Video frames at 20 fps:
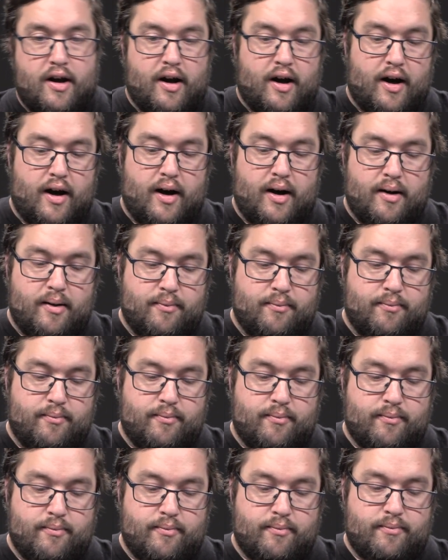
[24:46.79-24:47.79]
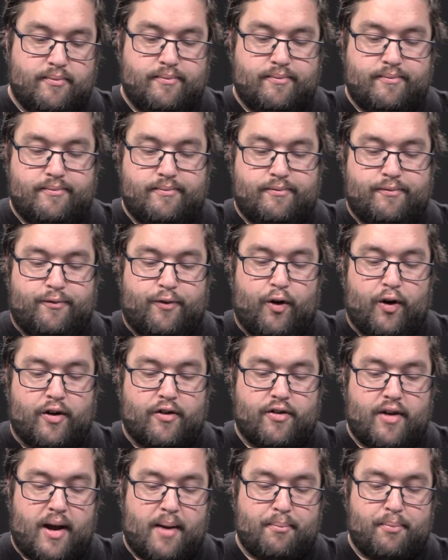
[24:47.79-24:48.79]
For
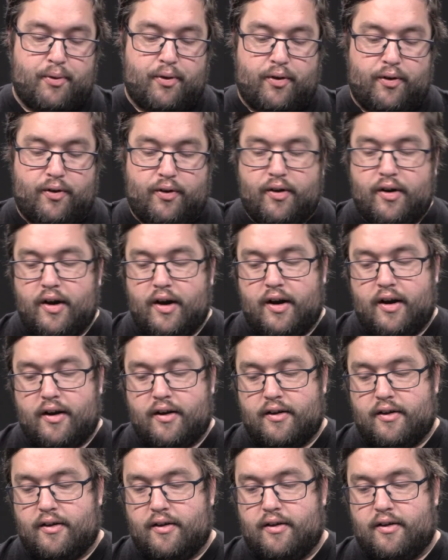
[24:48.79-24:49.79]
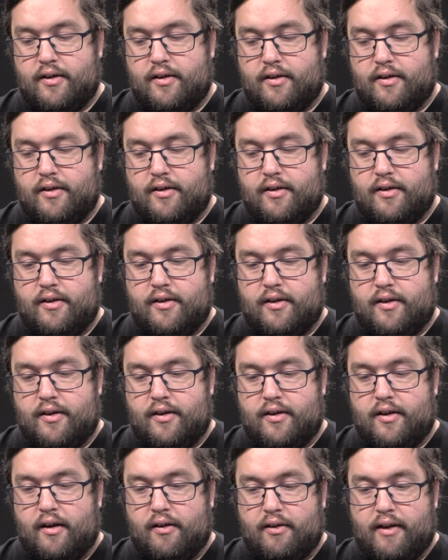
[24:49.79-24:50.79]
example,
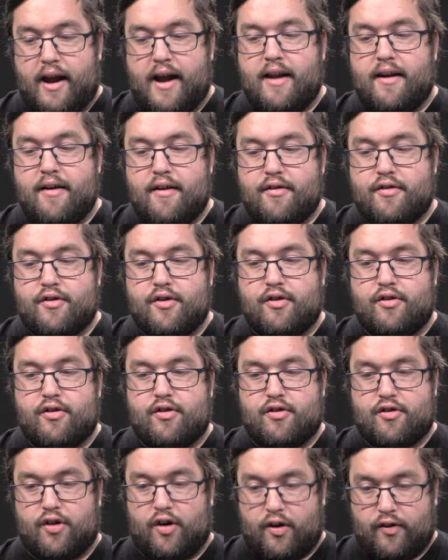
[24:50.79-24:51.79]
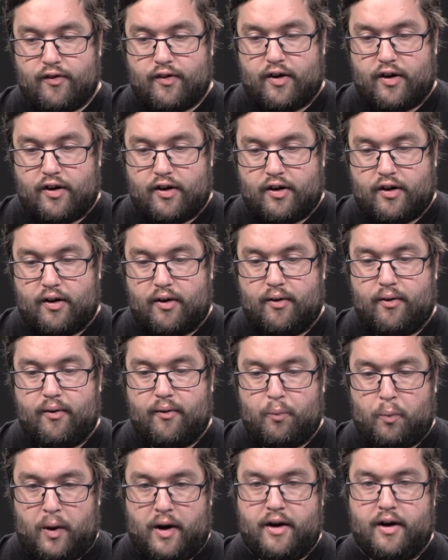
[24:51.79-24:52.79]
the latest server
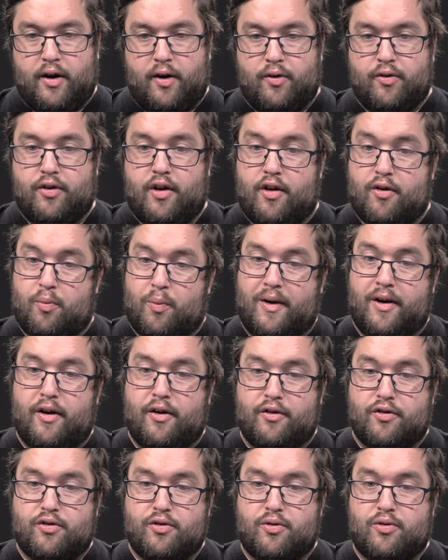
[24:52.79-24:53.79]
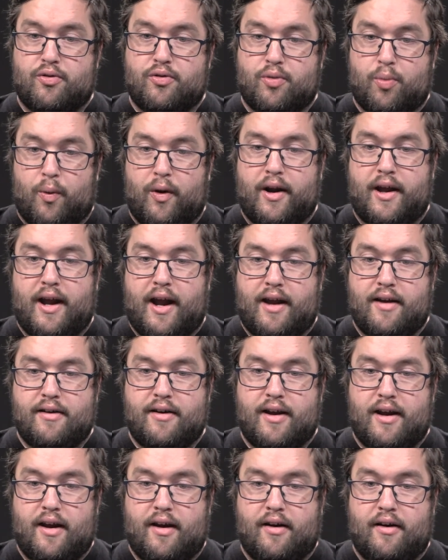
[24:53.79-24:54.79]
Windows is Windows
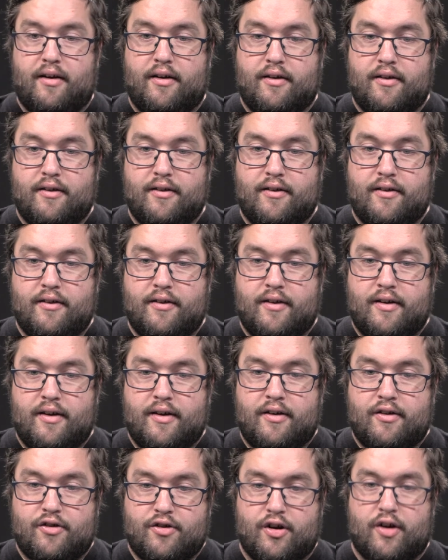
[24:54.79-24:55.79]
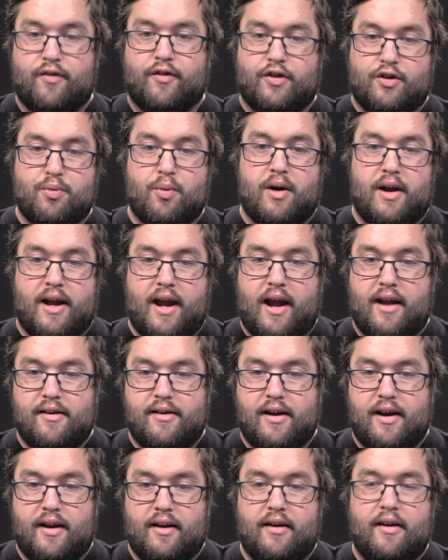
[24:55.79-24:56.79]
2018, Server
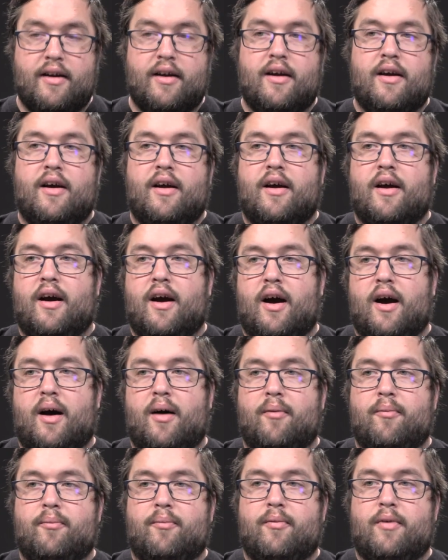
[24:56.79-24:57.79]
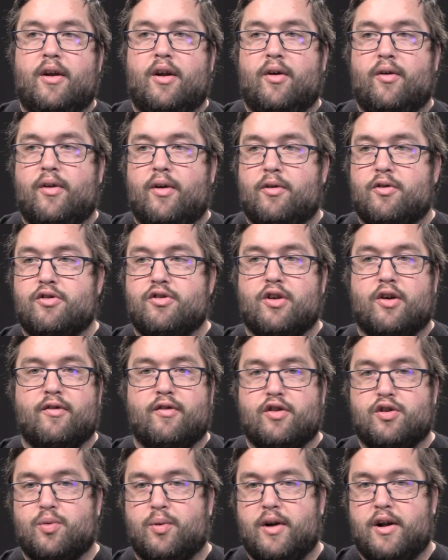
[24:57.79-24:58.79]
2018. And there was
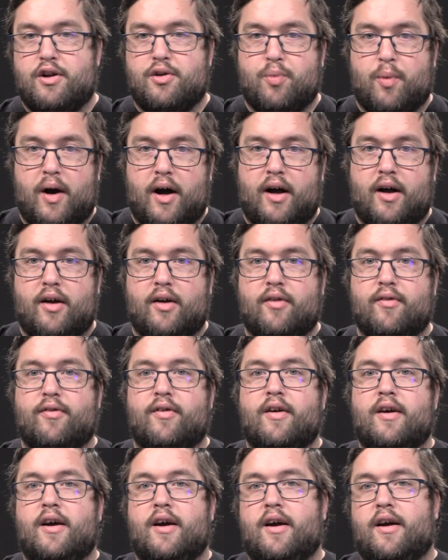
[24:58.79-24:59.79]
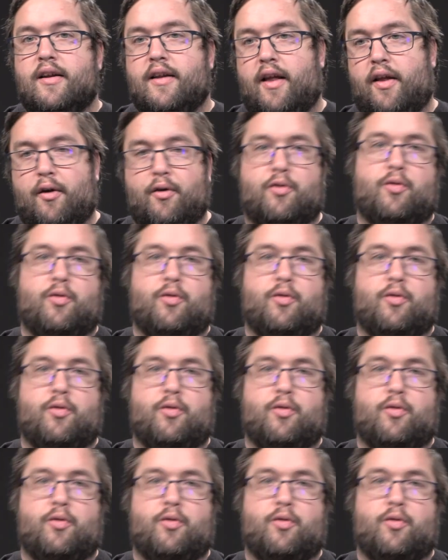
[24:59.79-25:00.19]
Server 2012, then the